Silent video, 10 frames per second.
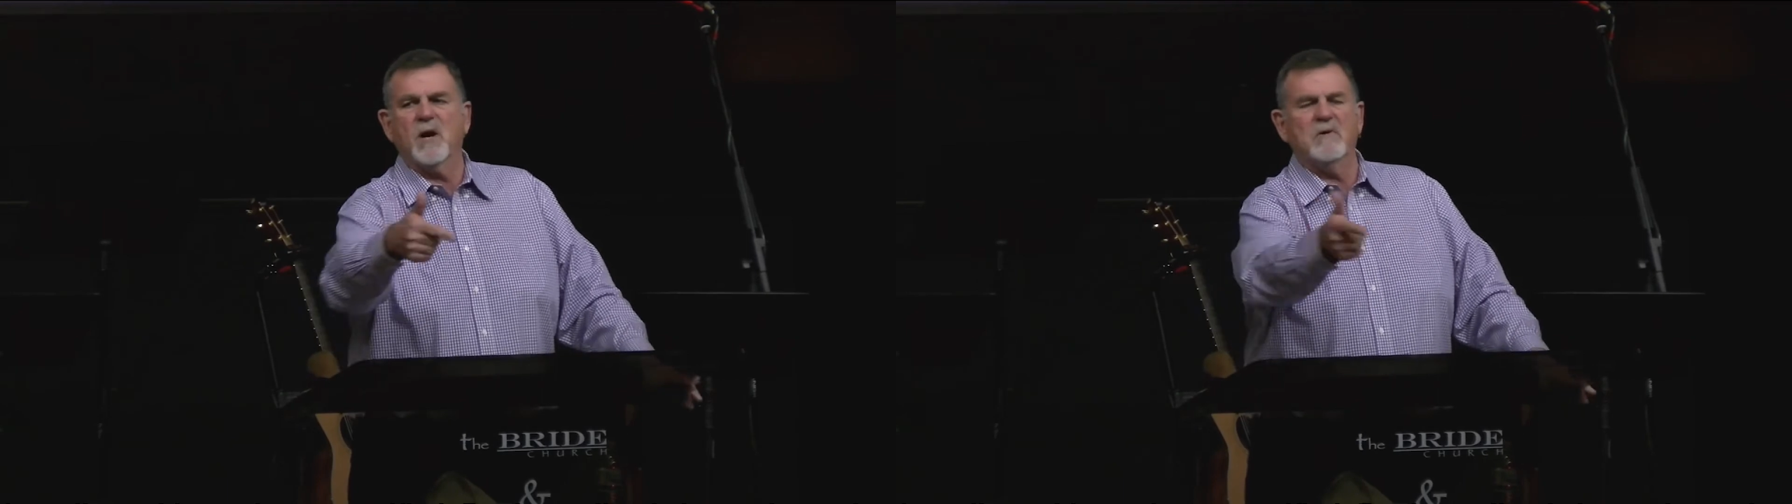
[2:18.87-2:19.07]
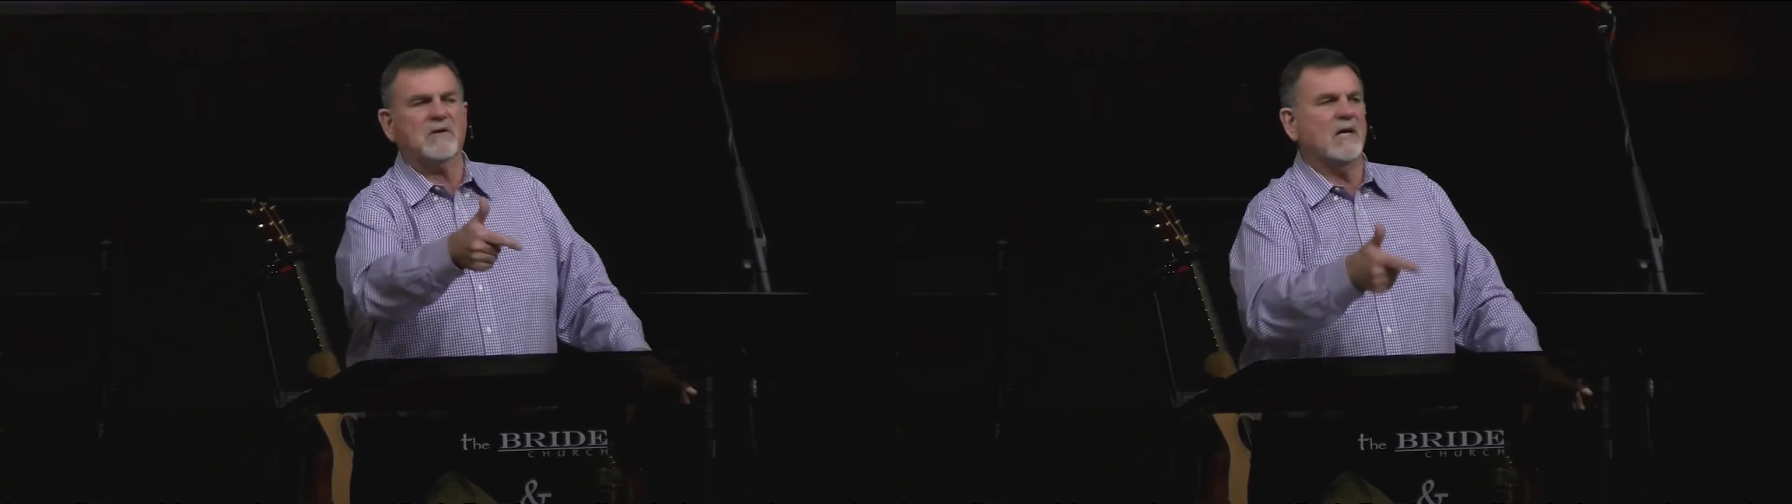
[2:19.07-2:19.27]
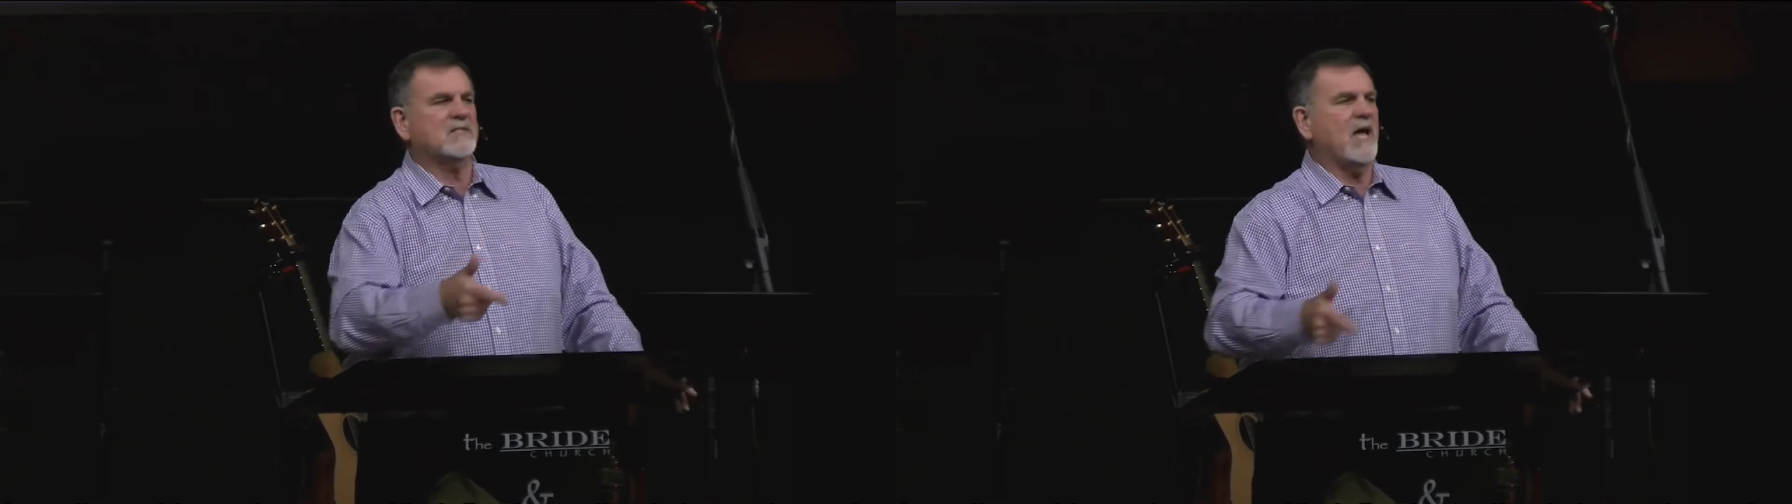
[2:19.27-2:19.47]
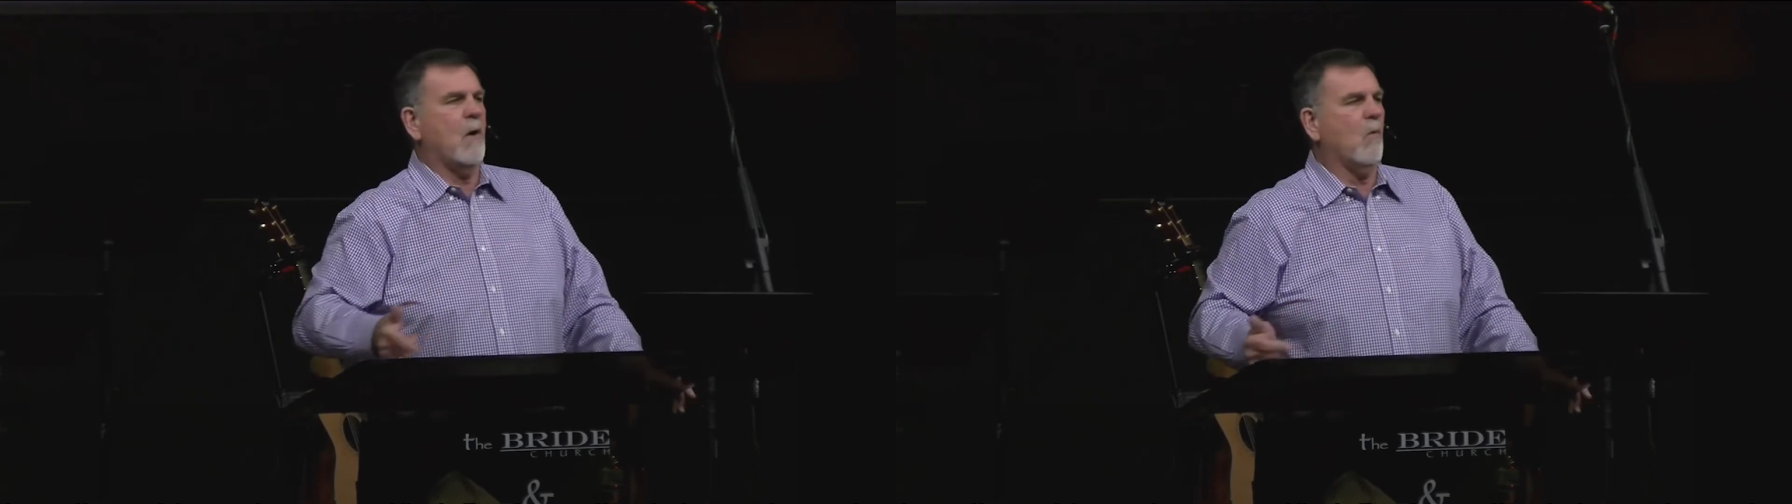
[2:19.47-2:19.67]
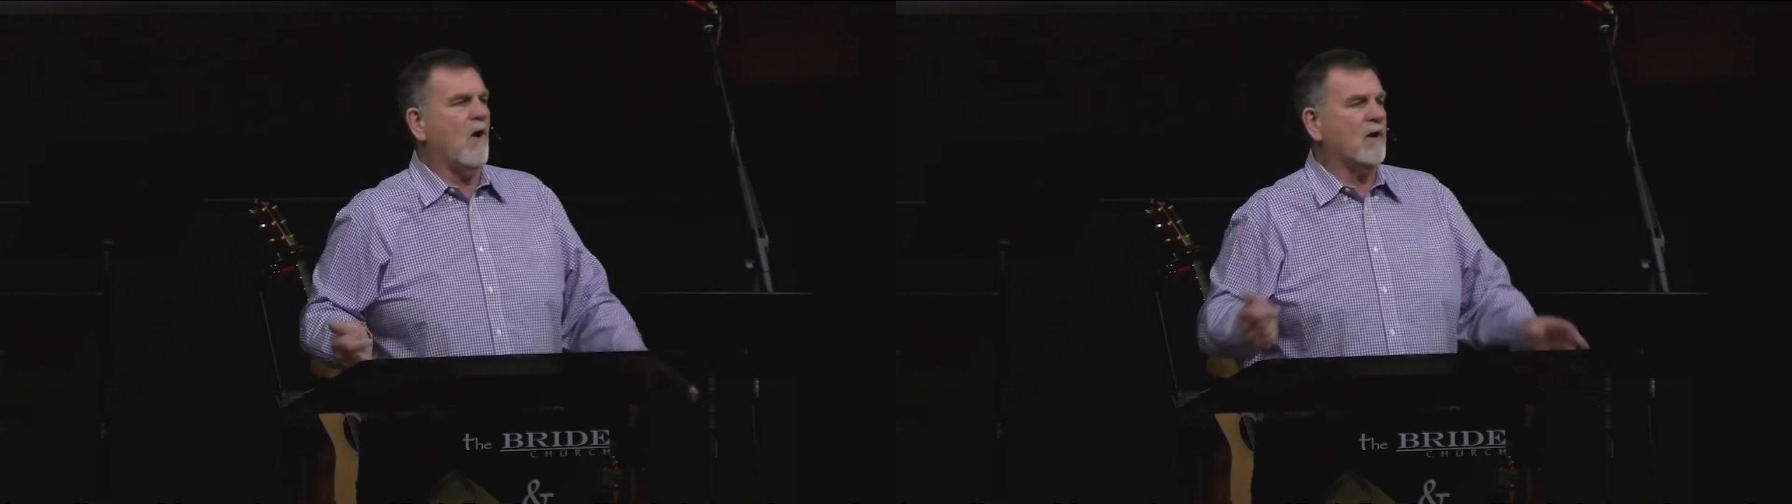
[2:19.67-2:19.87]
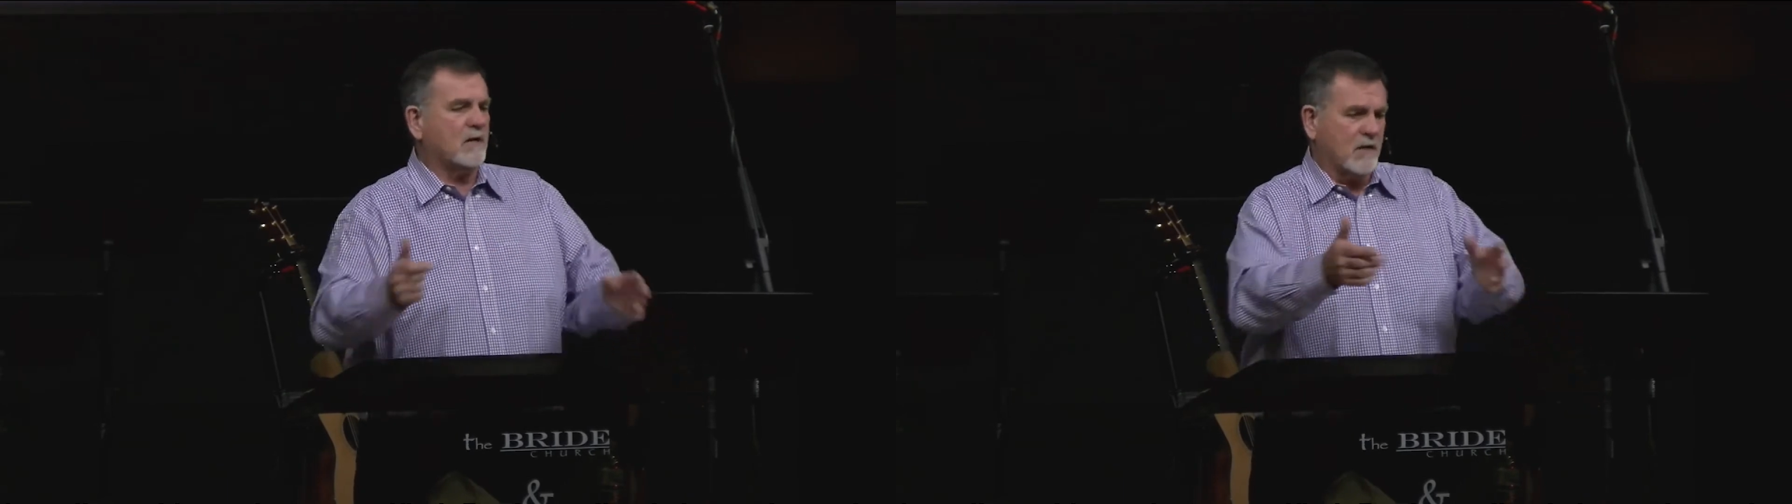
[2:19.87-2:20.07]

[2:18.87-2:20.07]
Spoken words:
come across that water,